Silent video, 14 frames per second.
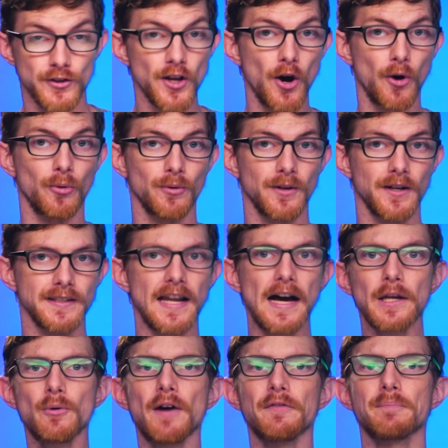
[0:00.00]
So,
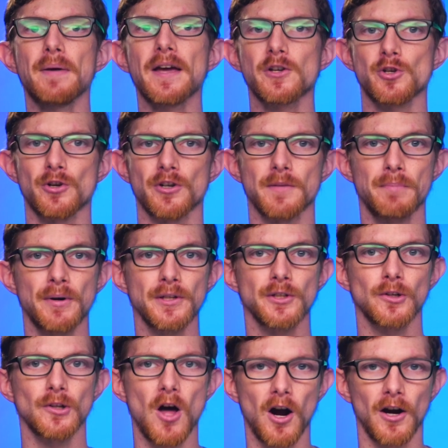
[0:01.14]
now you have a picture to put in
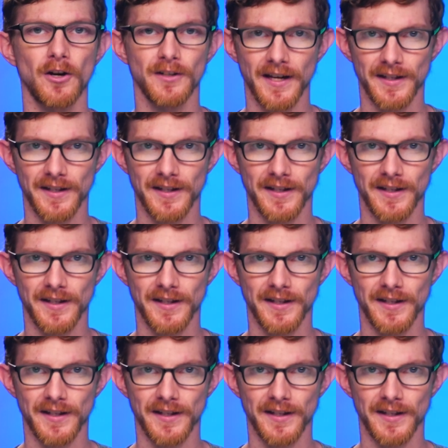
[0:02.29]
your locker